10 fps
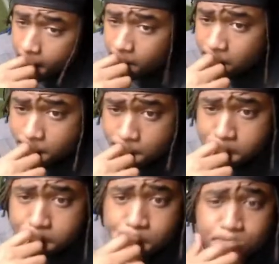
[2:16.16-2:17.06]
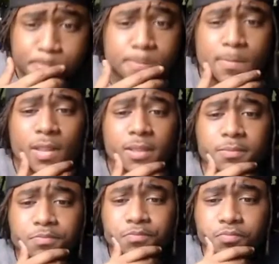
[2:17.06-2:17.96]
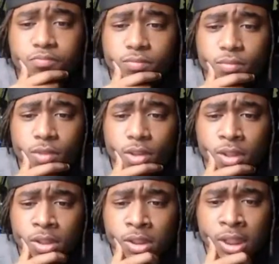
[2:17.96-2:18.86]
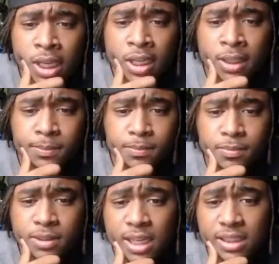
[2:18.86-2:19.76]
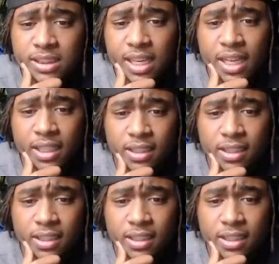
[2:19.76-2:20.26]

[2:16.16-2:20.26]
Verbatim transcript: the downs. Brissett Damn, sacked. got sacked.